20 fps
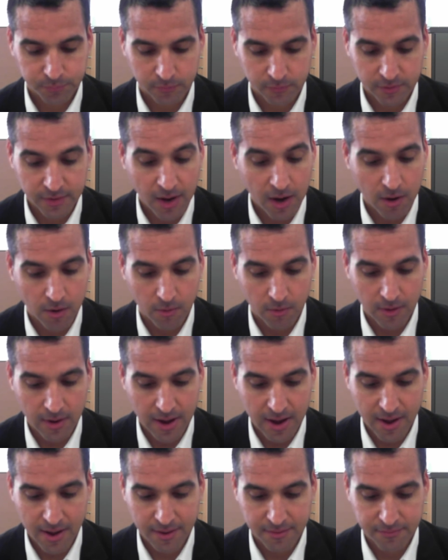No,
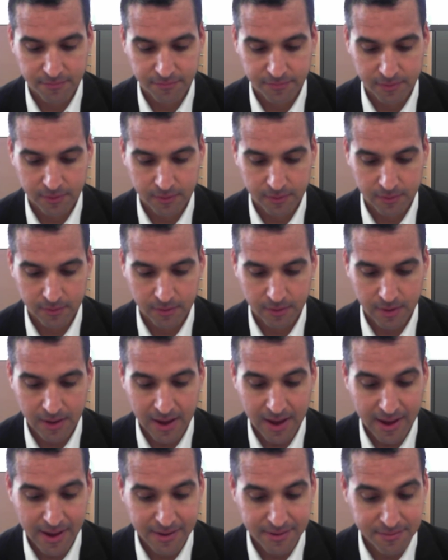I've
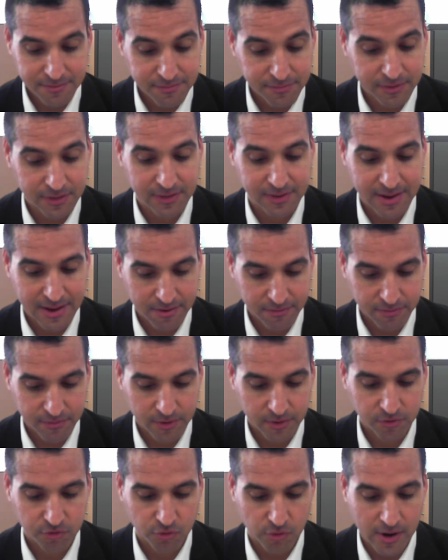I've
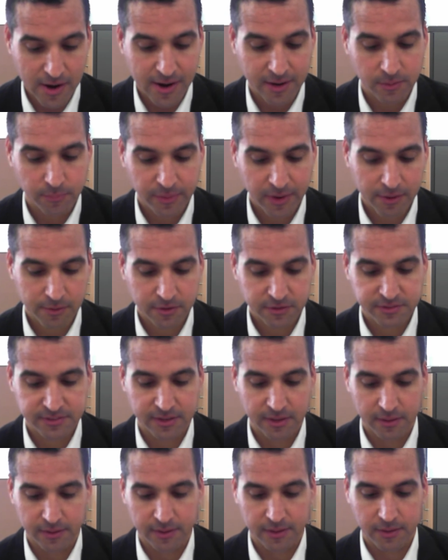never tried
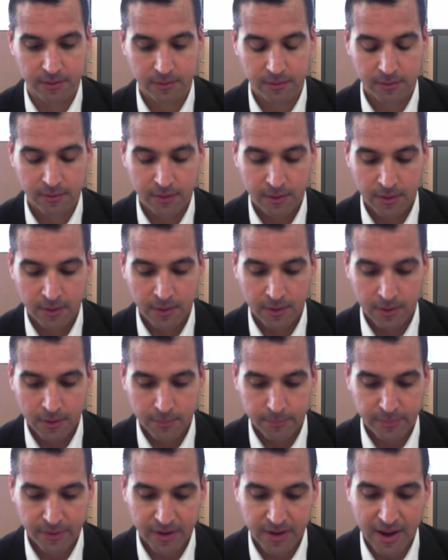parasailing,
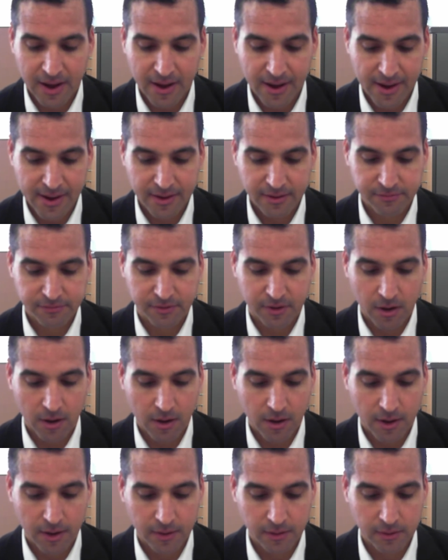but I've
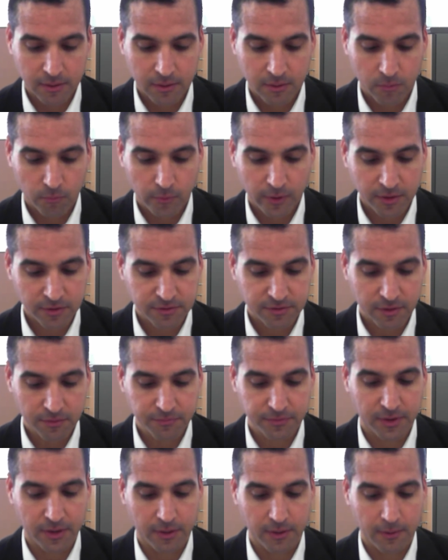gone
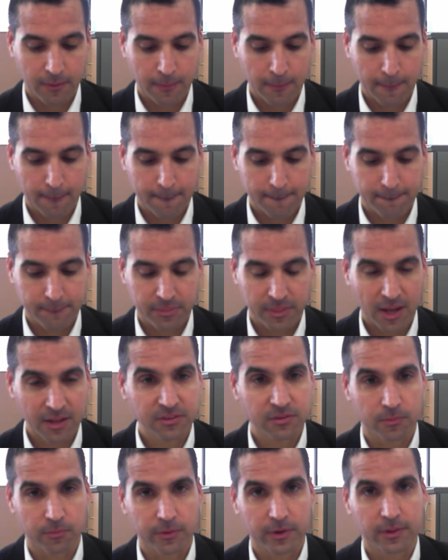windsurfing.
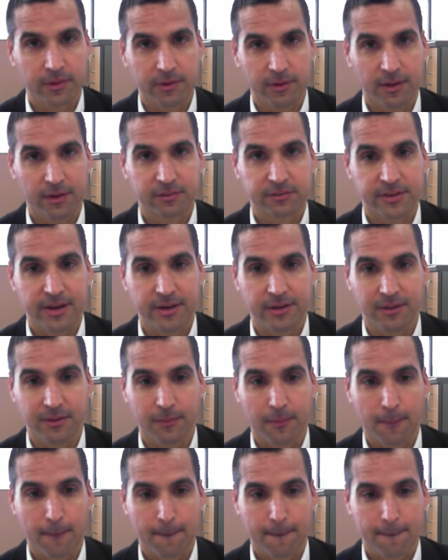That's really exciting.